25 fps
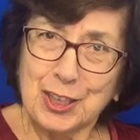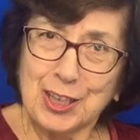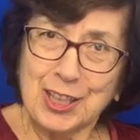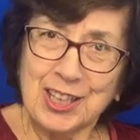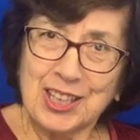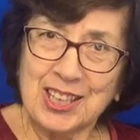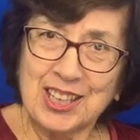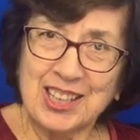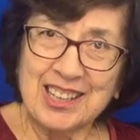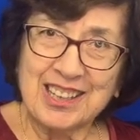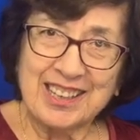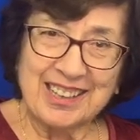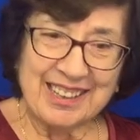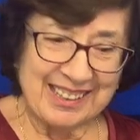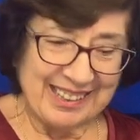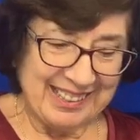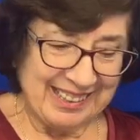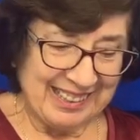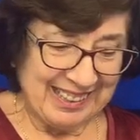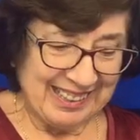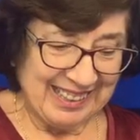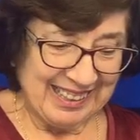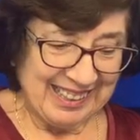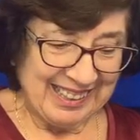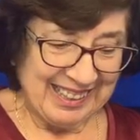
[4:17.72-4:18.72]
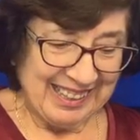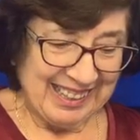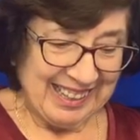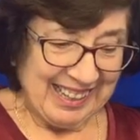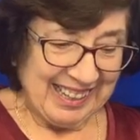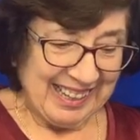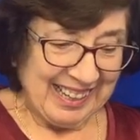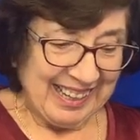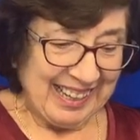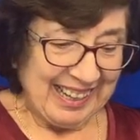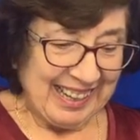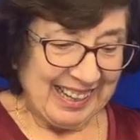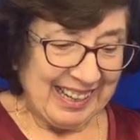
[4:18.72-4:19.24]
Good.
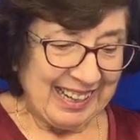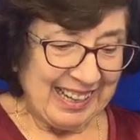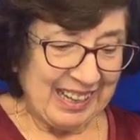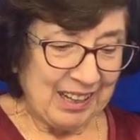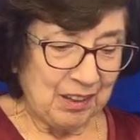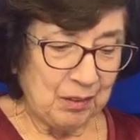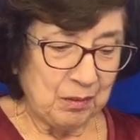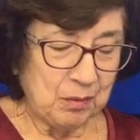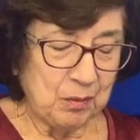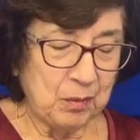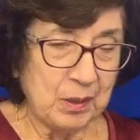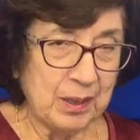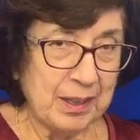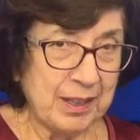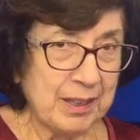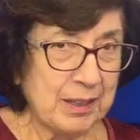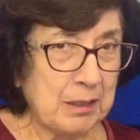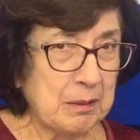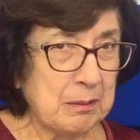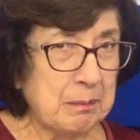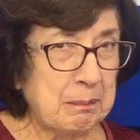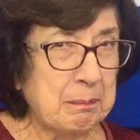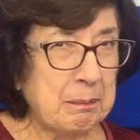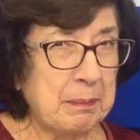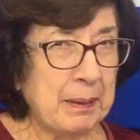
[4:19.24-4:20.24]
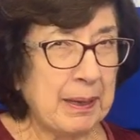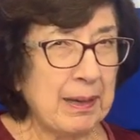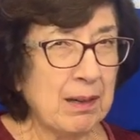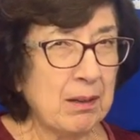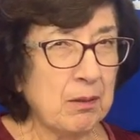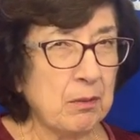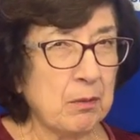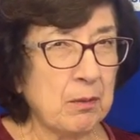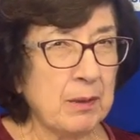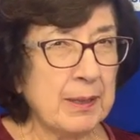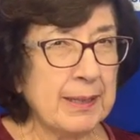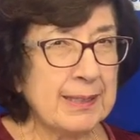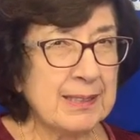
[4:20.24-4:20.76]
And what
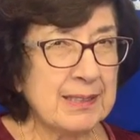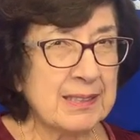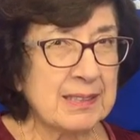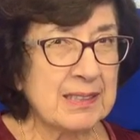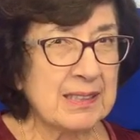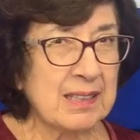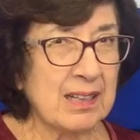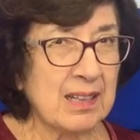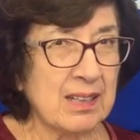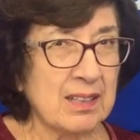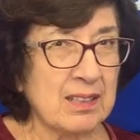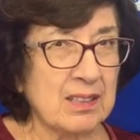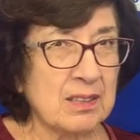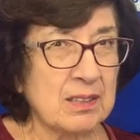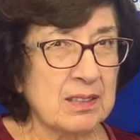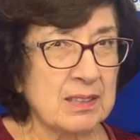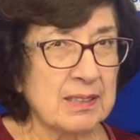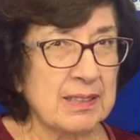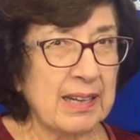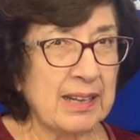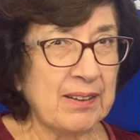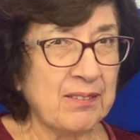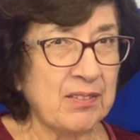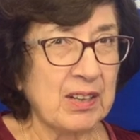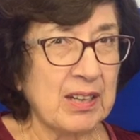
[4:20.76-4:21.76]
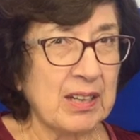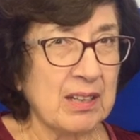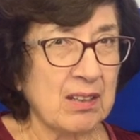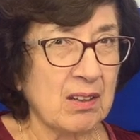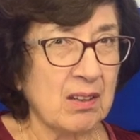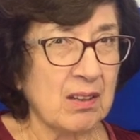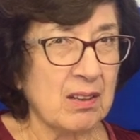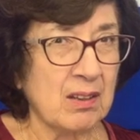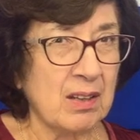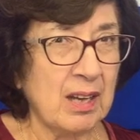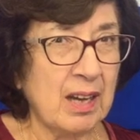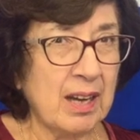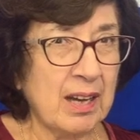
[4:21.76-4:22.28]
about race cars having a
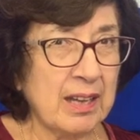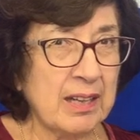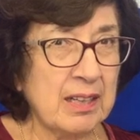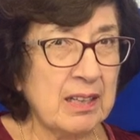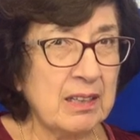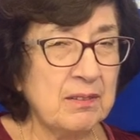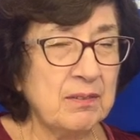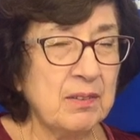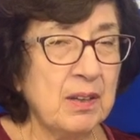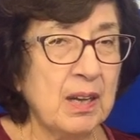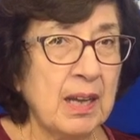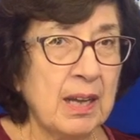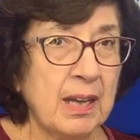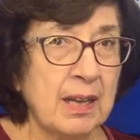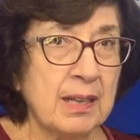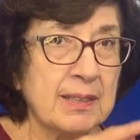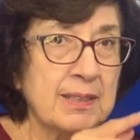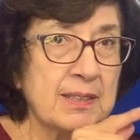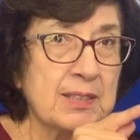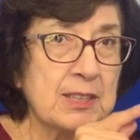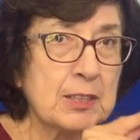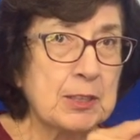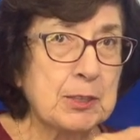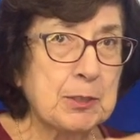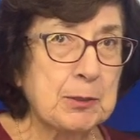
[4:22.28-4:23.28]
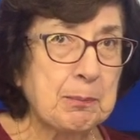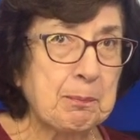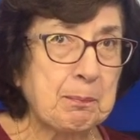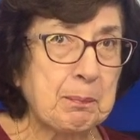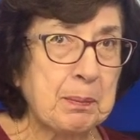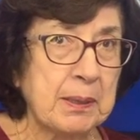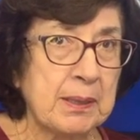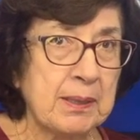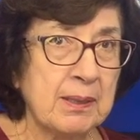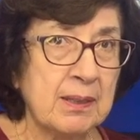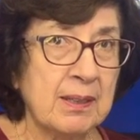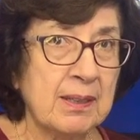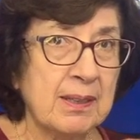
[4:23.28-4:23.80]
lot of
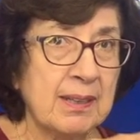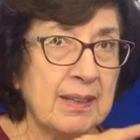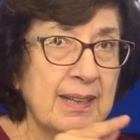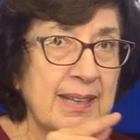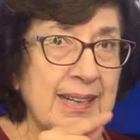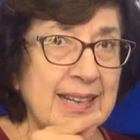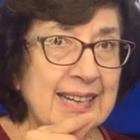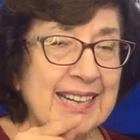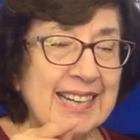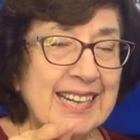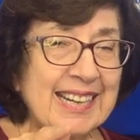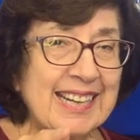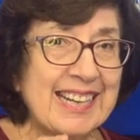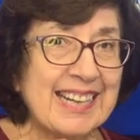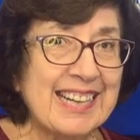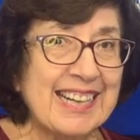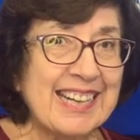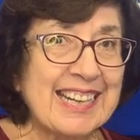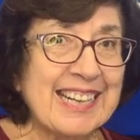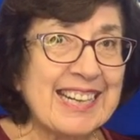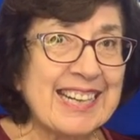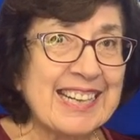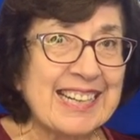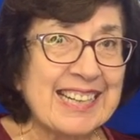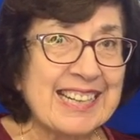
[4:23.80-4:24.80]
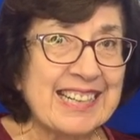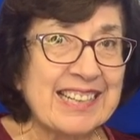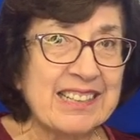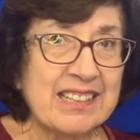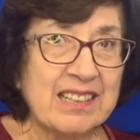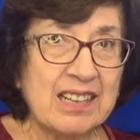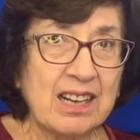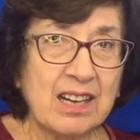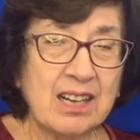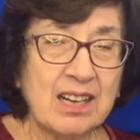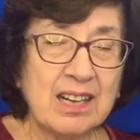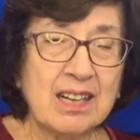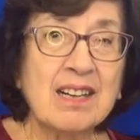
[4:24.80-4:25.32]
speed?
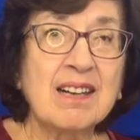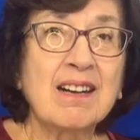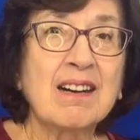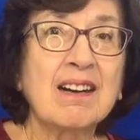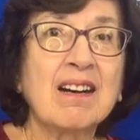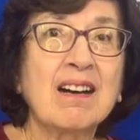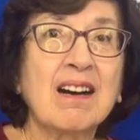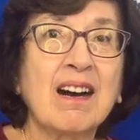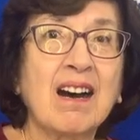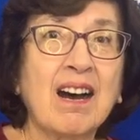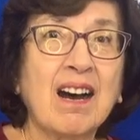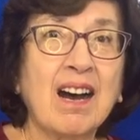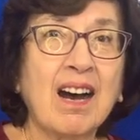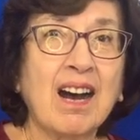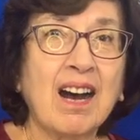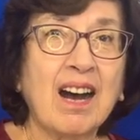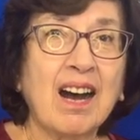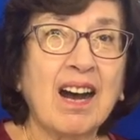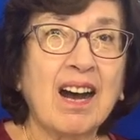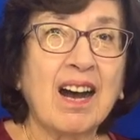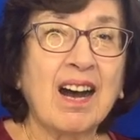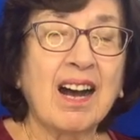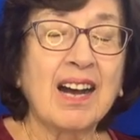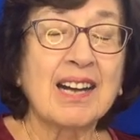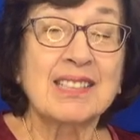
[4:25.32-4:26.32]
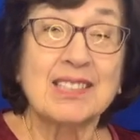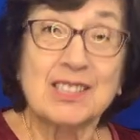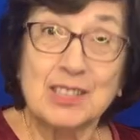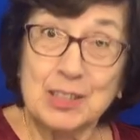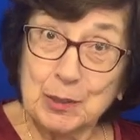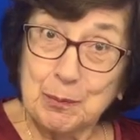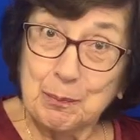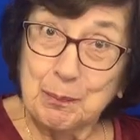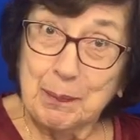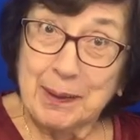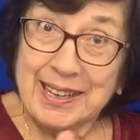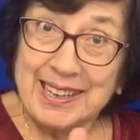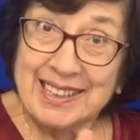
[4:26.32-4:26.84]

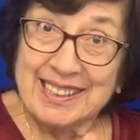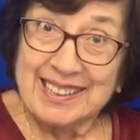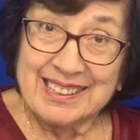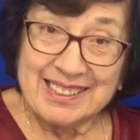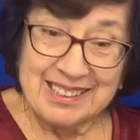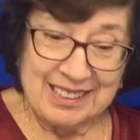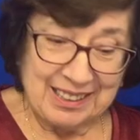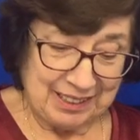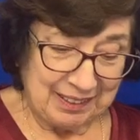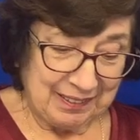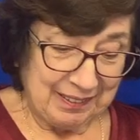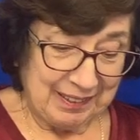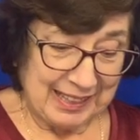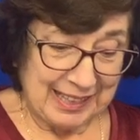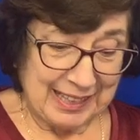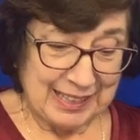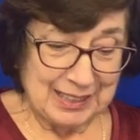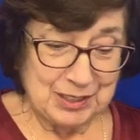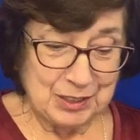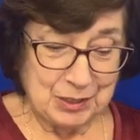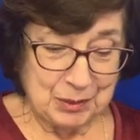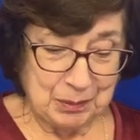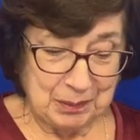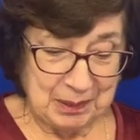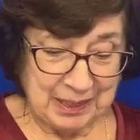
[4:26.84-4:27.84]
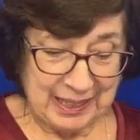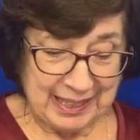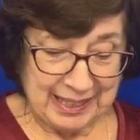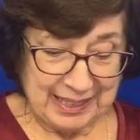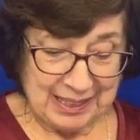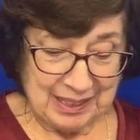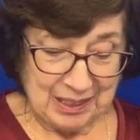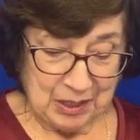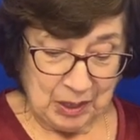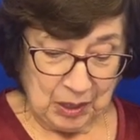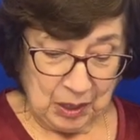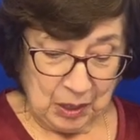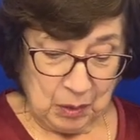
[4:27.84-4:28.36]
Speed, that's right.
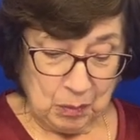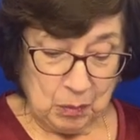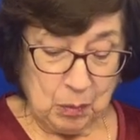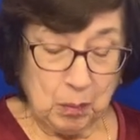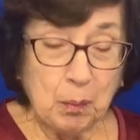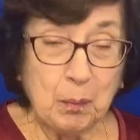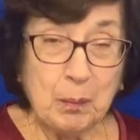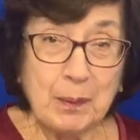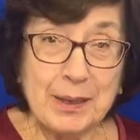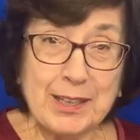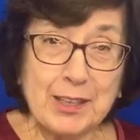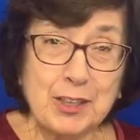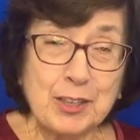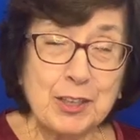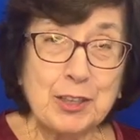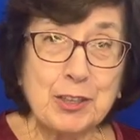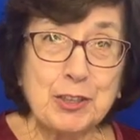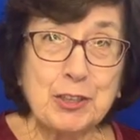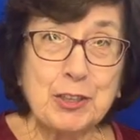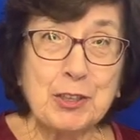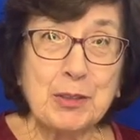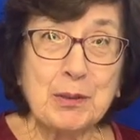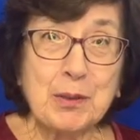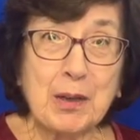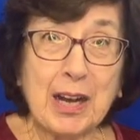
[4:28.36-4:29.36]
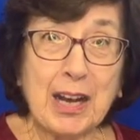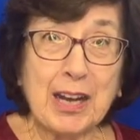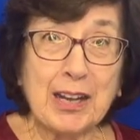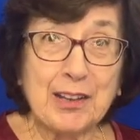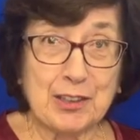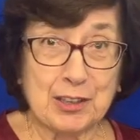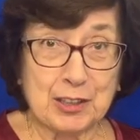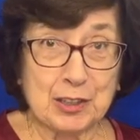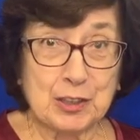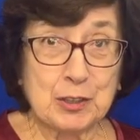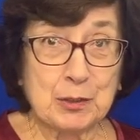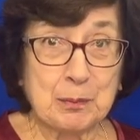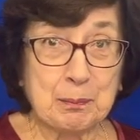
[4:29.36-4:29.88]
Well, we could do
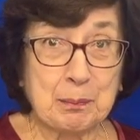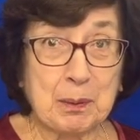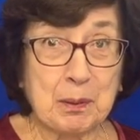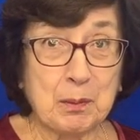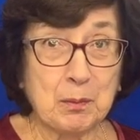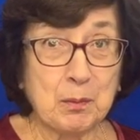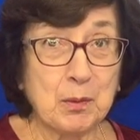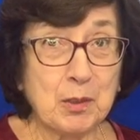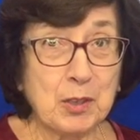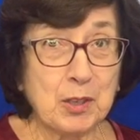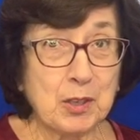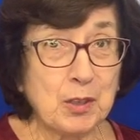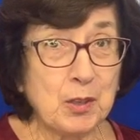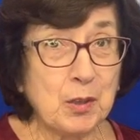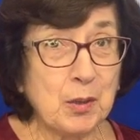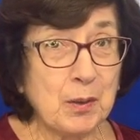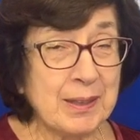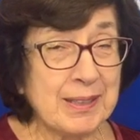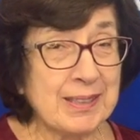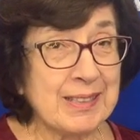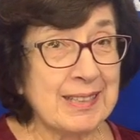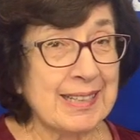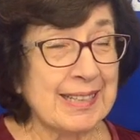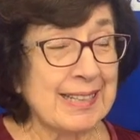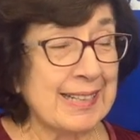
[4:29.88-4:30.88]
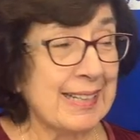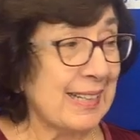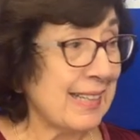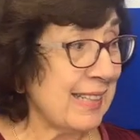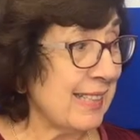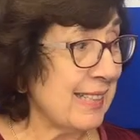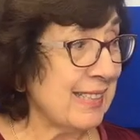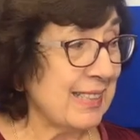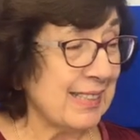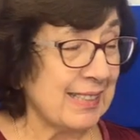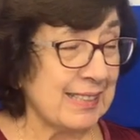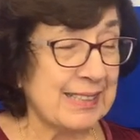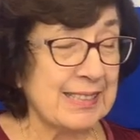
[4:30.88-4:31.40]
others, but we're going to get
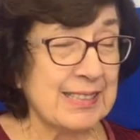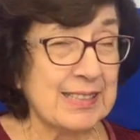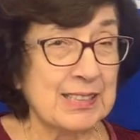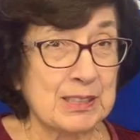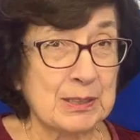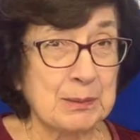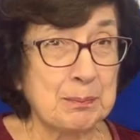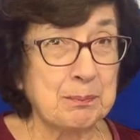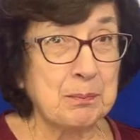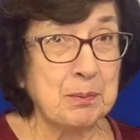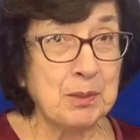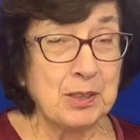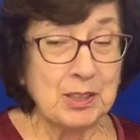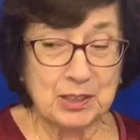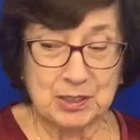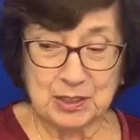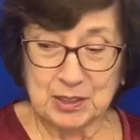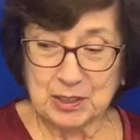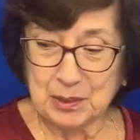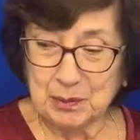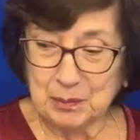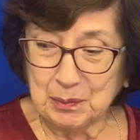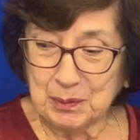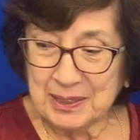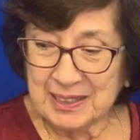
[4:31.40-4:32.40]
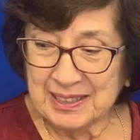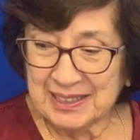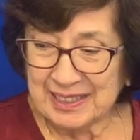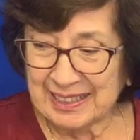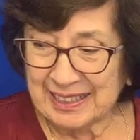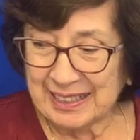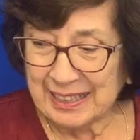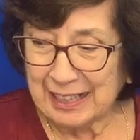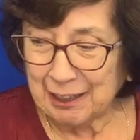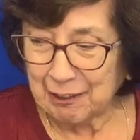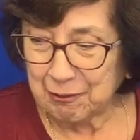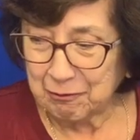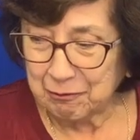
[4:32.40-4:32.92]
into this book so we can
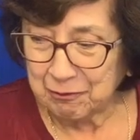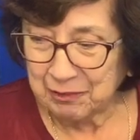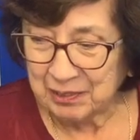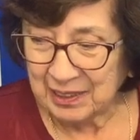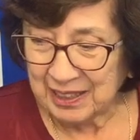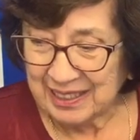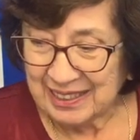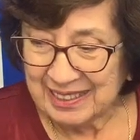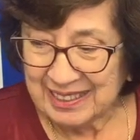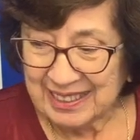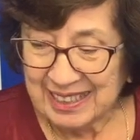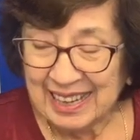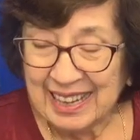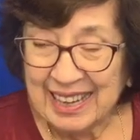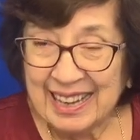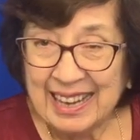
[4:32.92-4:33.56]
have fun.